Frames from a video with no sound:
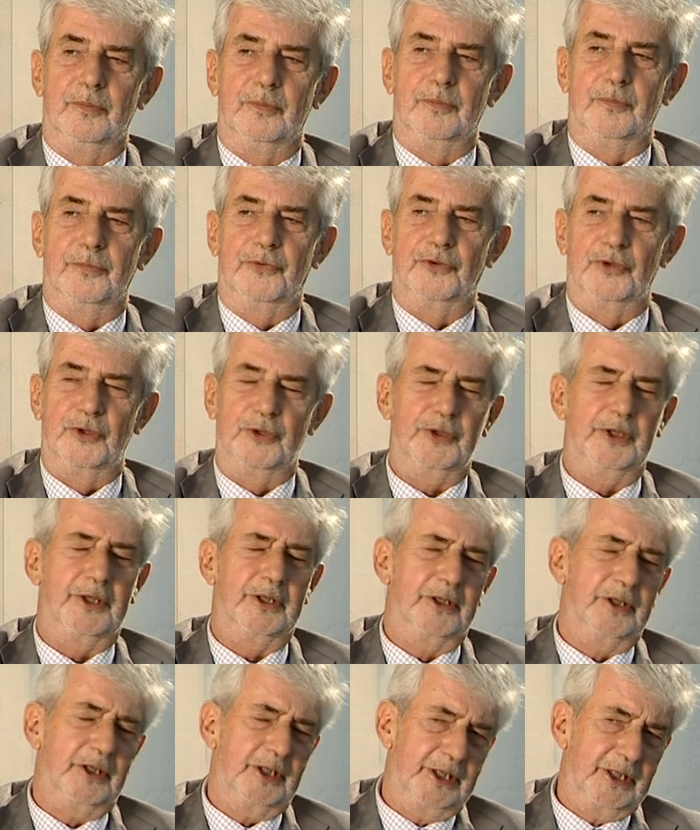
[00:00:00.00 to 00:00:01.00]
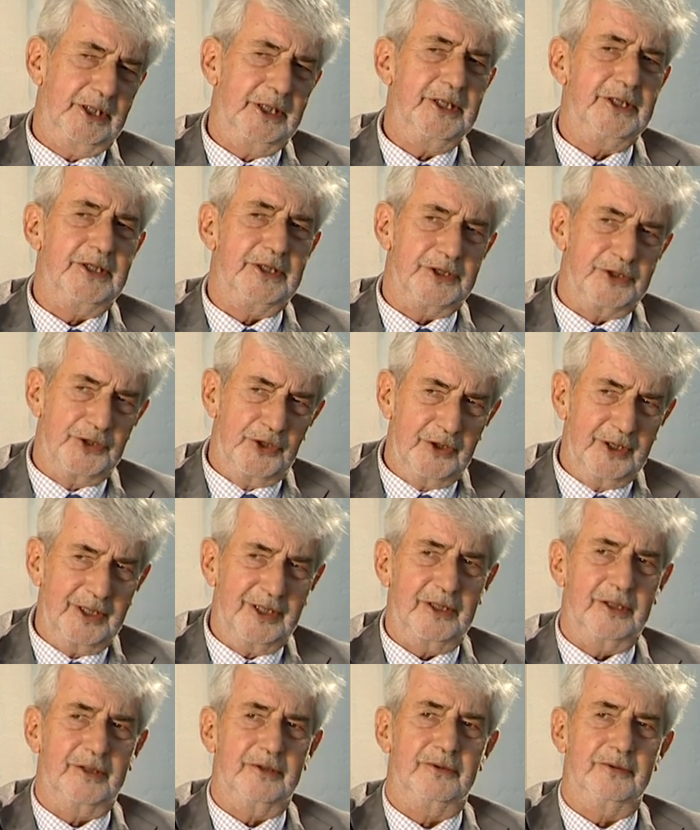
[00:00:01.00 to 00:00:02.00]
through the early 80s,
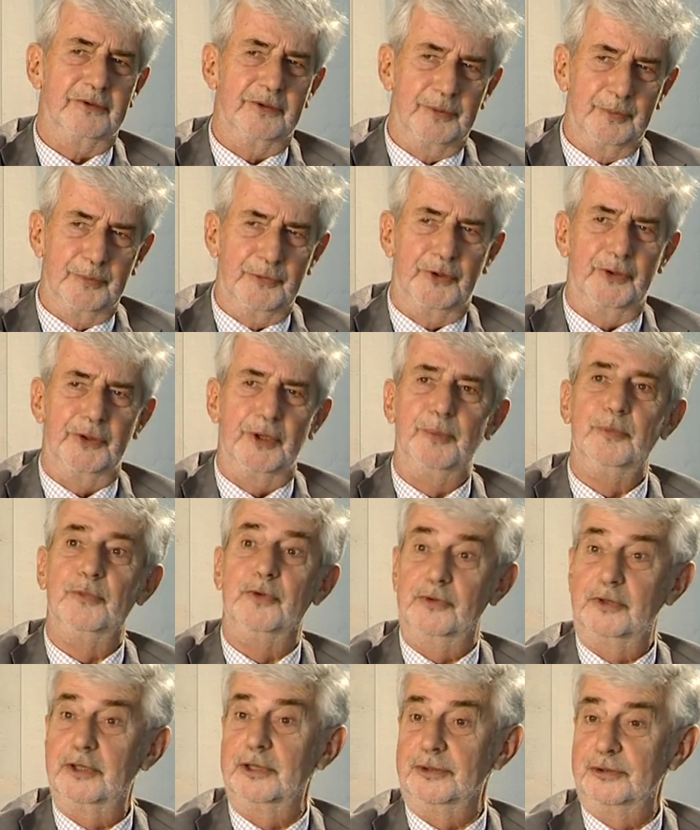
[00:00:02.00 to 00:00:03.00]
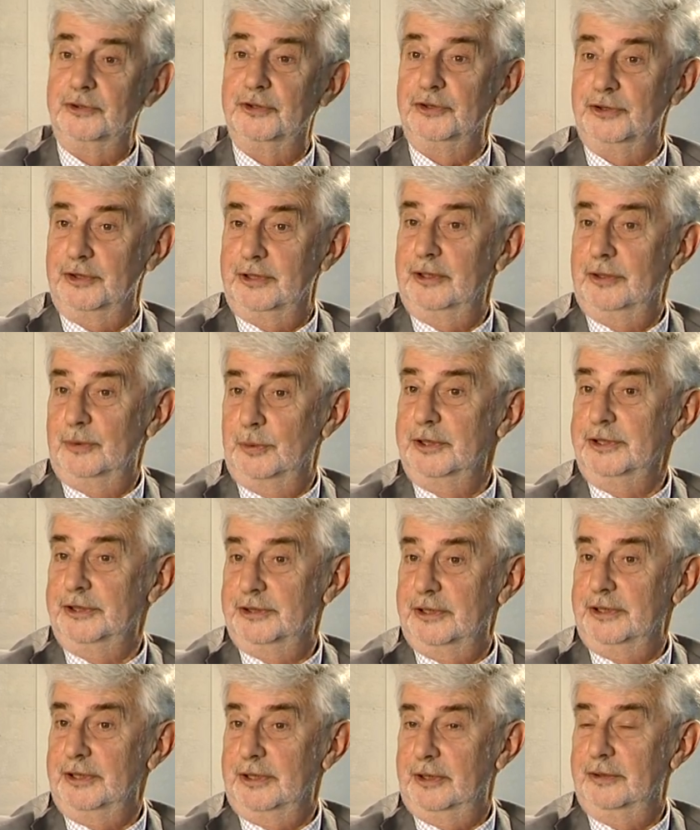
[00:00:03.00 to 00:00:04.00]
the number of countries
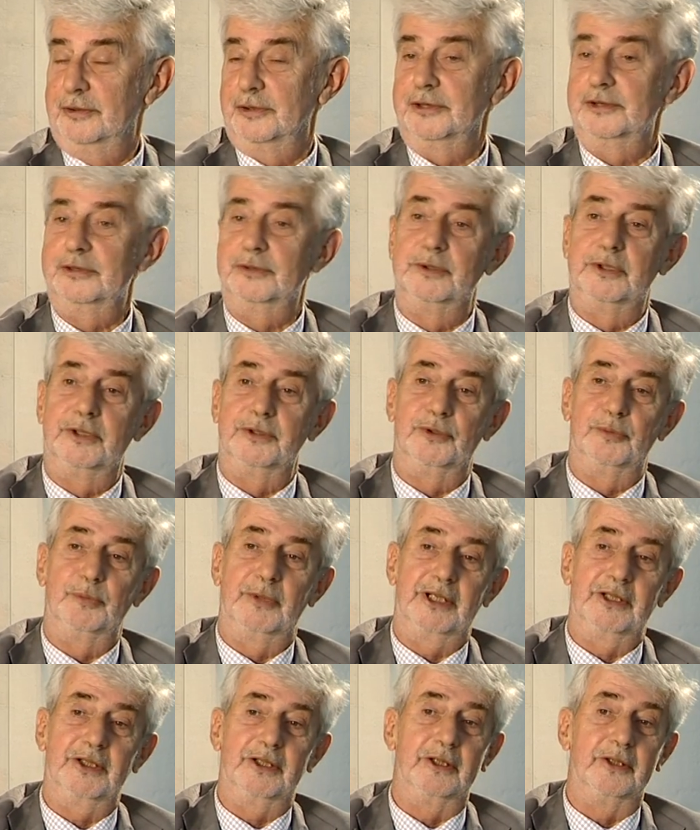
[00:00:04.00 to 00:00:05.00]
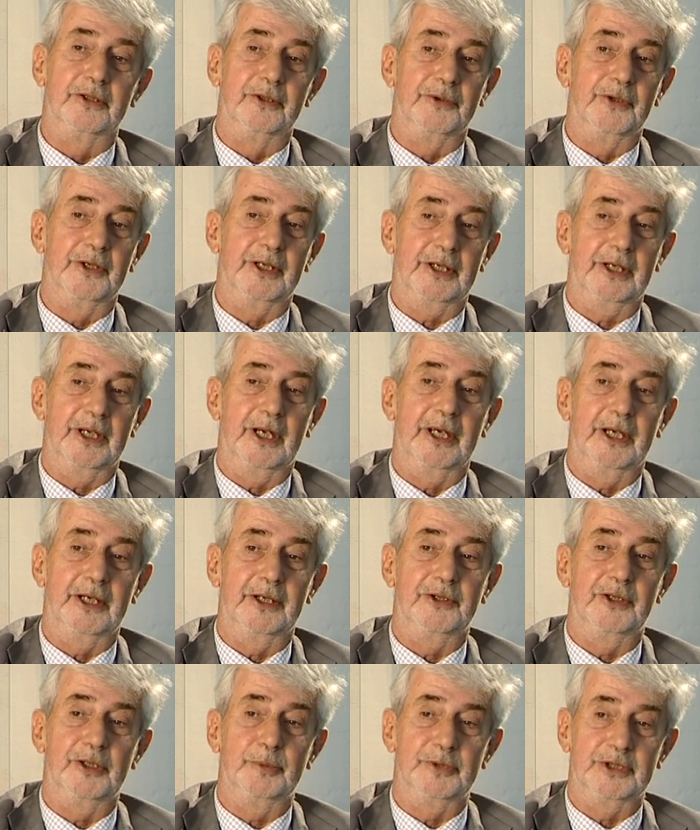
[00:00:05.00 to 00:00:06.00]
increased quite dramatically on the
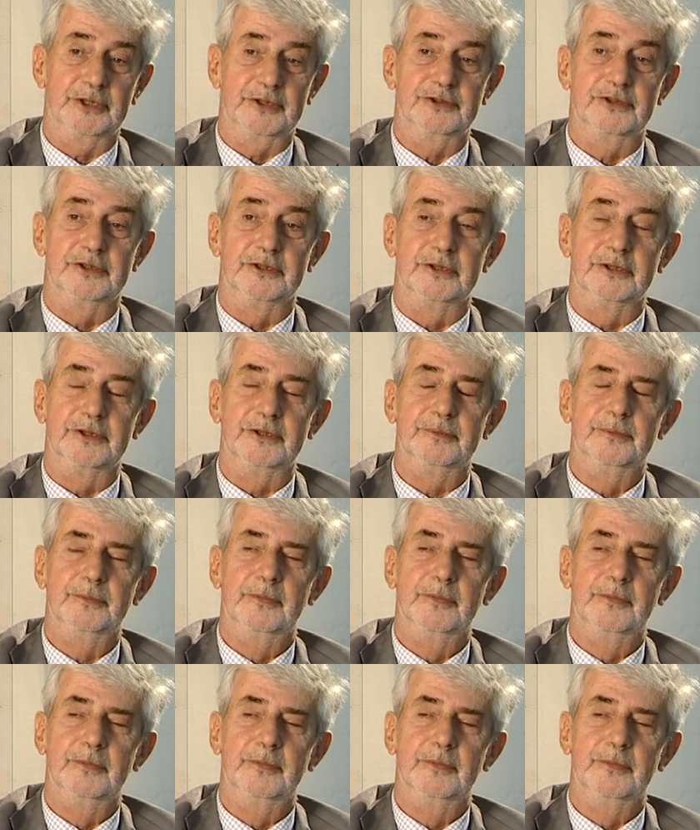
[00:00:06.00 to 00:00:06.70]
academic side.